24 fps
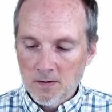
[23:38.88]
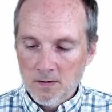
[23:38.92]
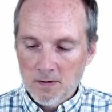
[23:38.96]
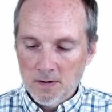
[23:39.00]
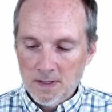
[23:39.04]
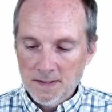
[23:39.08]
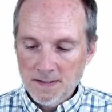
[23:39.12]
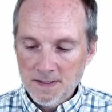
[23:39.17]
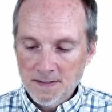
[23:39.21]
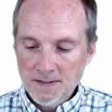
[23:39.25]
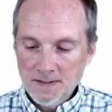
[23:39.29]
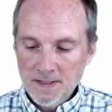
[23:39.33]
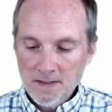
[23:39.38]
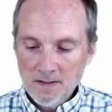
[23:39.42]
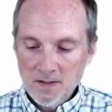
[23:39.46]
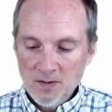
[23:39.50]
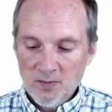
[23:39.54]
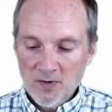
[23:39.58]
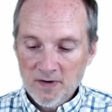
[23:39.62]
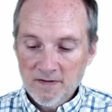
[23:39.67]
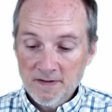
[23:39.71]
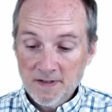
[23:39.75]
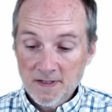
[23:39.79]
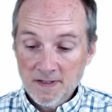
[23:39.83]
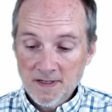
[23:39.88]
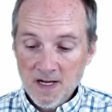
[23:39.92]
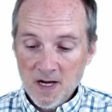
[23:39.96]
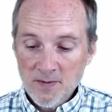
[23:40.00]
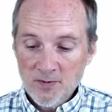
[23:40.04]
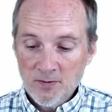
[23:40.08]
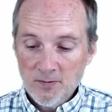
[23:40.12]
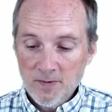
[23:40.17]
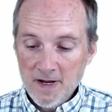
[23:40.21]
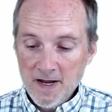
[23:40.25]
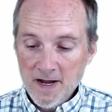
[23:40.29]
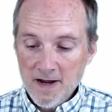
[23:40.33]
As I said in the previous
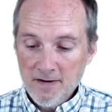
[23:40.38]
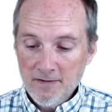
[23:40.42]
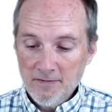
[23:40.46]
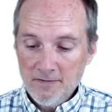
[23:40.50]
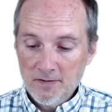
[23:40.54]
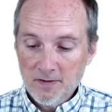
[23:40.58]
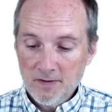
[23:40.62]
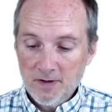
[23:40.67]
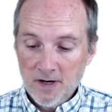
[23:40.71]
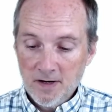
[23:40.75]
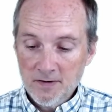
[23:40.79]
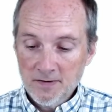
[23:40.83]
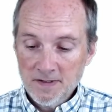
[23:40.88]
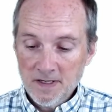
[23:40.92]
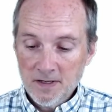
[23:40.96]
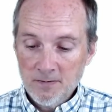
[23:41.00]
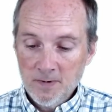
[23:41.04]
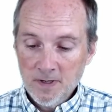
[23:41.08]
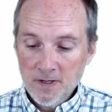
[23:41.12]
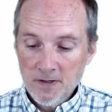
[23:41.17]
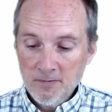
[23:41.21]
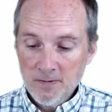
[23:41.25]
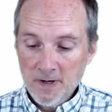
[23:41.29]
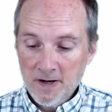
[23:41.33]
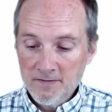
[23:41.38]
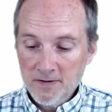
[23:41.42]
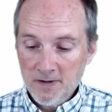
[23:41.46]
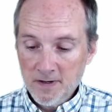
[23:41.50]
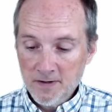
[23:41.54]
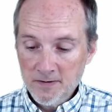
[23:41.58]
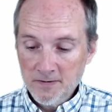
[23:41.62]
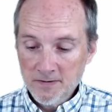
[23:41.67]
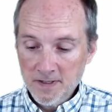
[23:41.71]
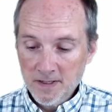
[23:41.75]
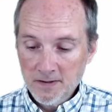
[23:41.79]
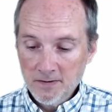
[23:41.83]
example, we have a Condorcet winner, we have a
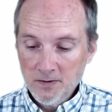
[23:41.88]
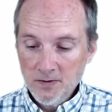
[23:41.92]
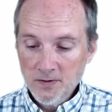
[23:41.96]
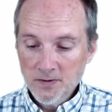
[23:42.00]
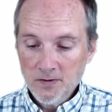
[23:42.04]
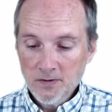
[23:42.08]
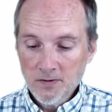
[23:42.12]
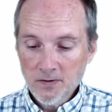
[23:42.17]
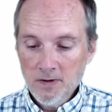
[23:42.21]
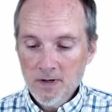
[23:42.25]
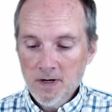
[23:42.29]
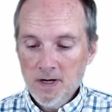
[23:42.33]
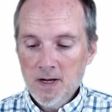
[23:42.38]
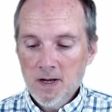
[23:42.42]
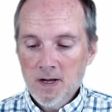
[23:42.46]
Condorcet loser,